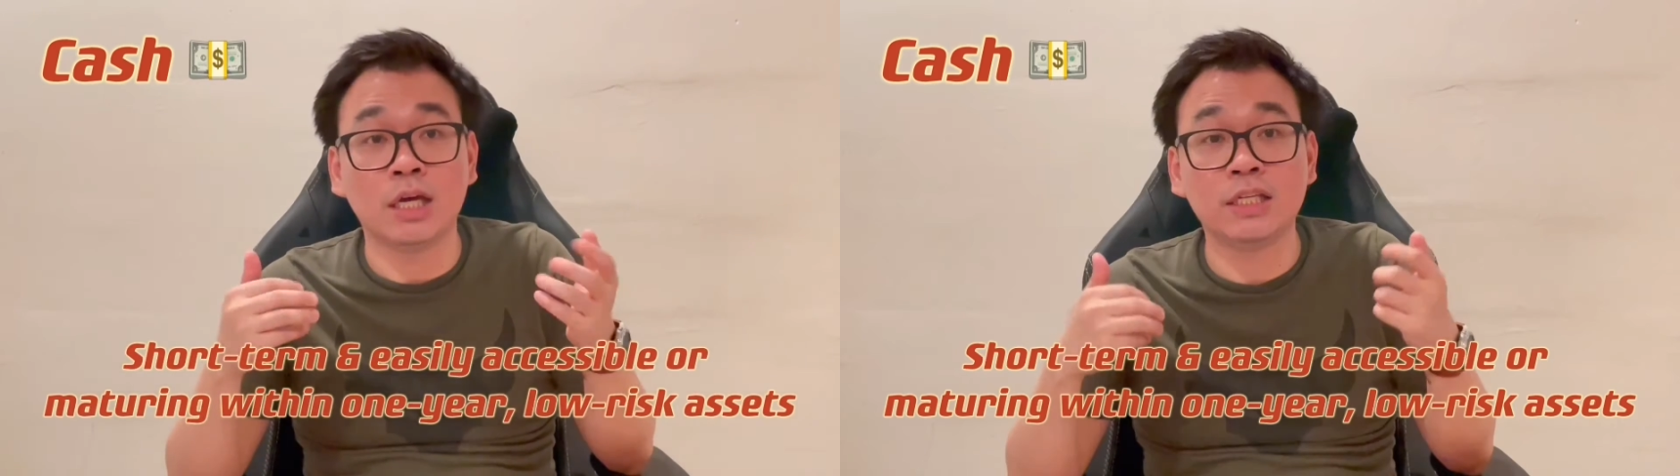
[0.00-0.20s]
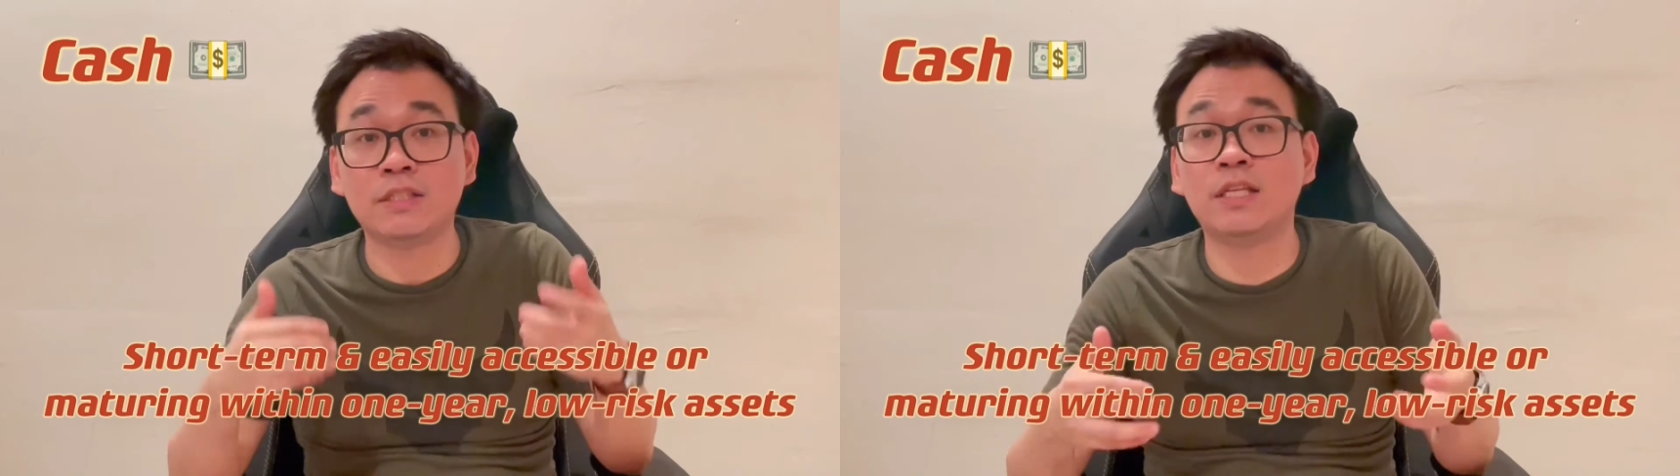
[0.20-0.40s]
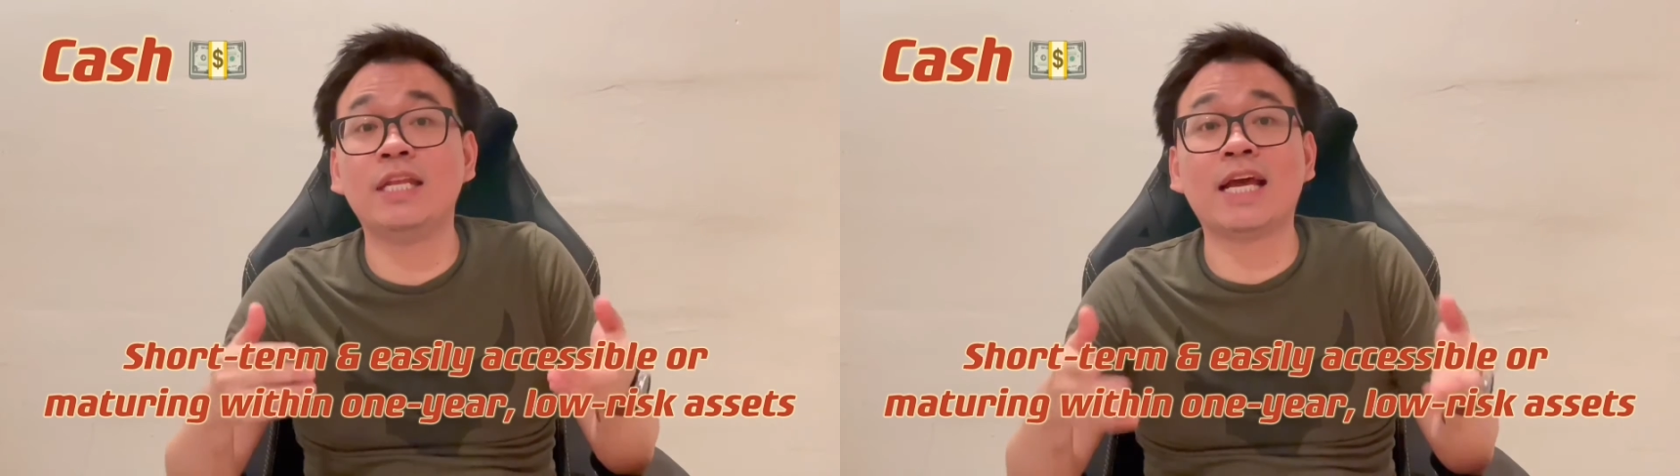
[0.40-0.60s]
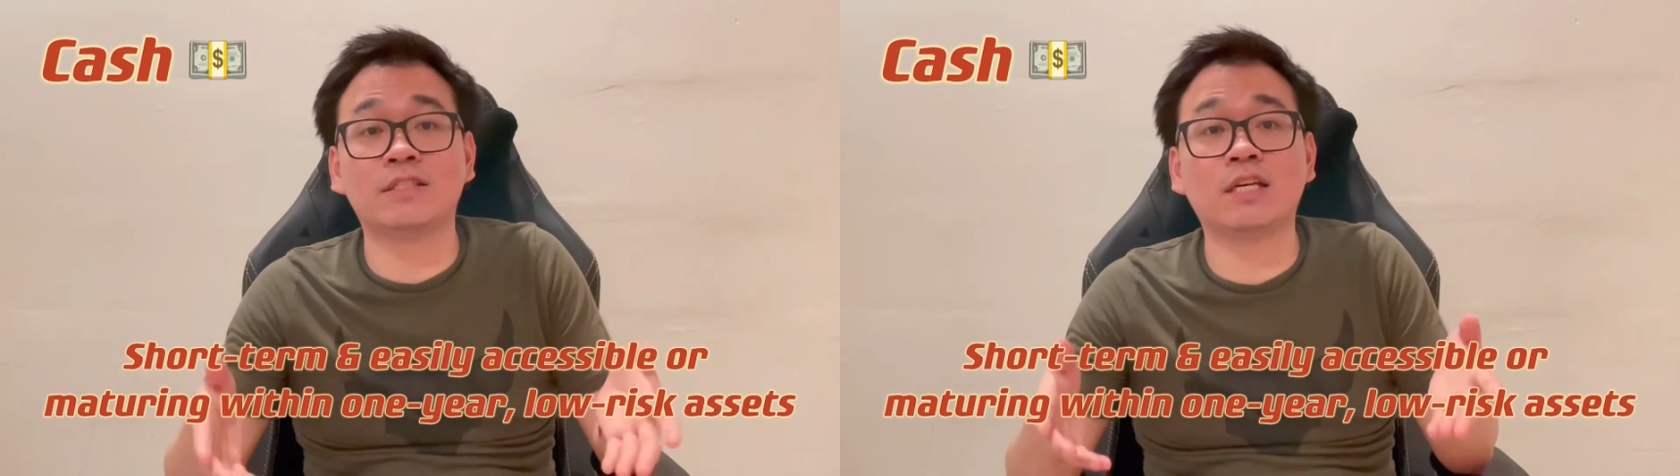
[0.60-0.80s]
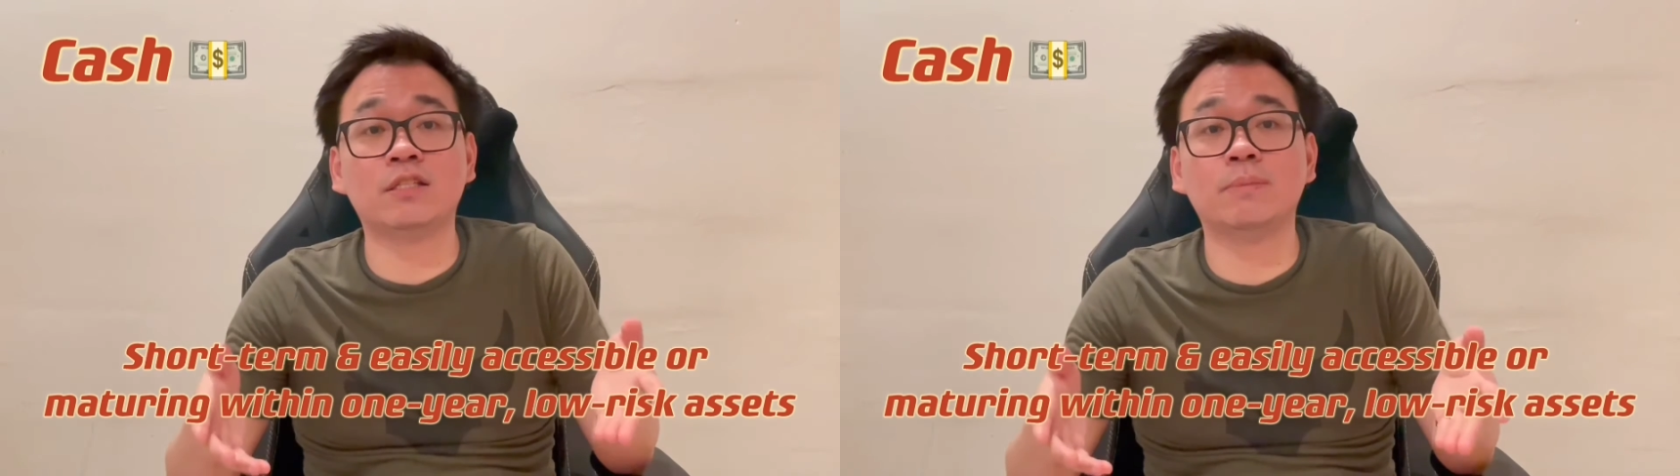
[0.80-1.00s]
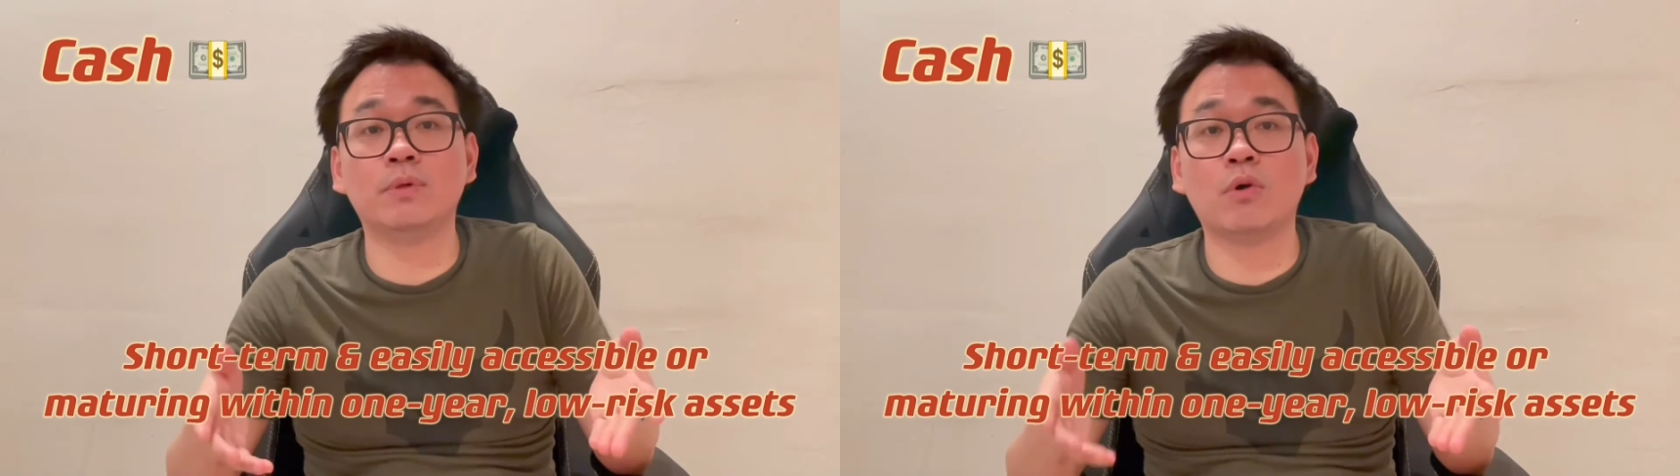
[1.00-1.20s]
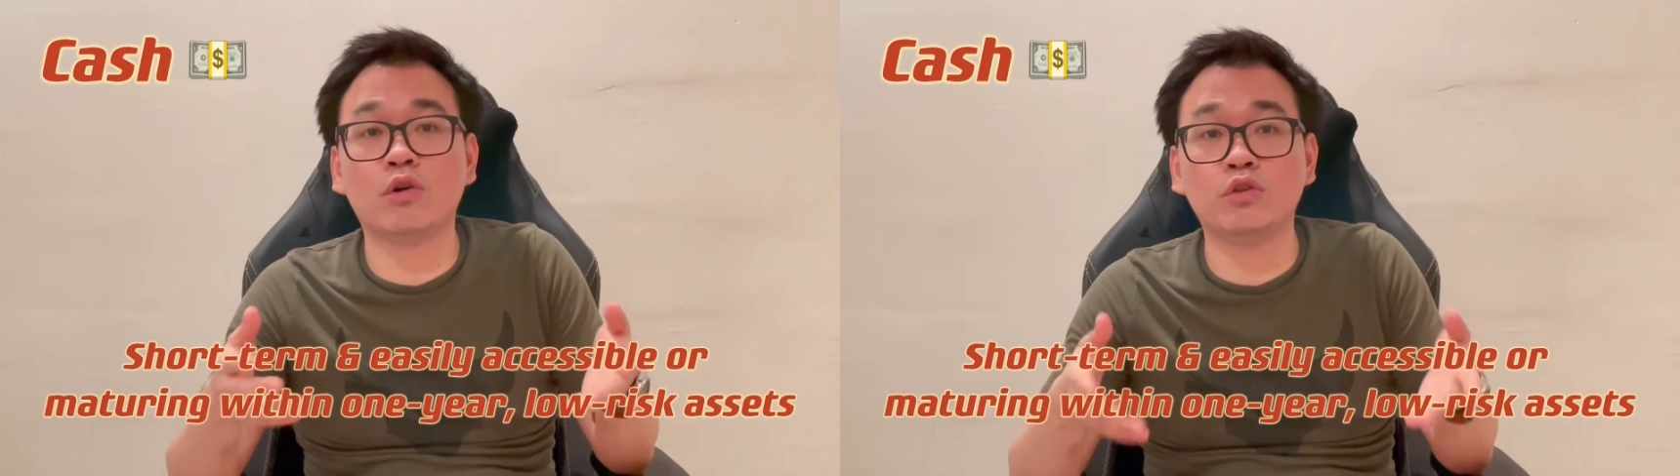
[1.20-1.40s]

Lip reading: easily accessible or